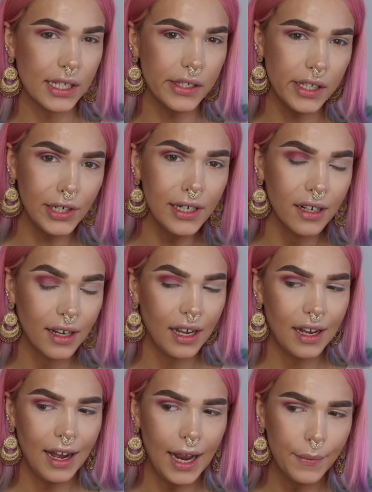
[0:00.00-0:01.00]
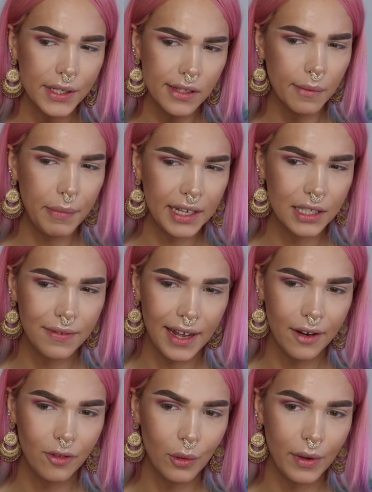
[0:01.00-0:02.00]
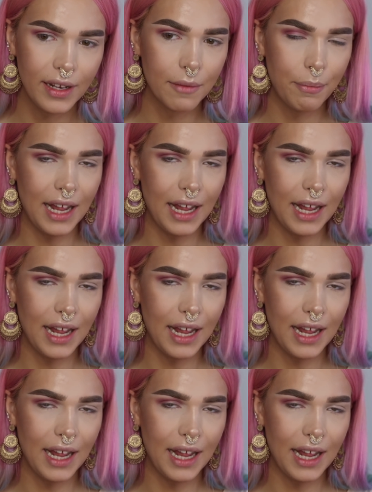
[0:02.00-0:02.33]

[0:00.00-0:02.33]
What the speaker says: this year. I wasn't the biggest fan of the way the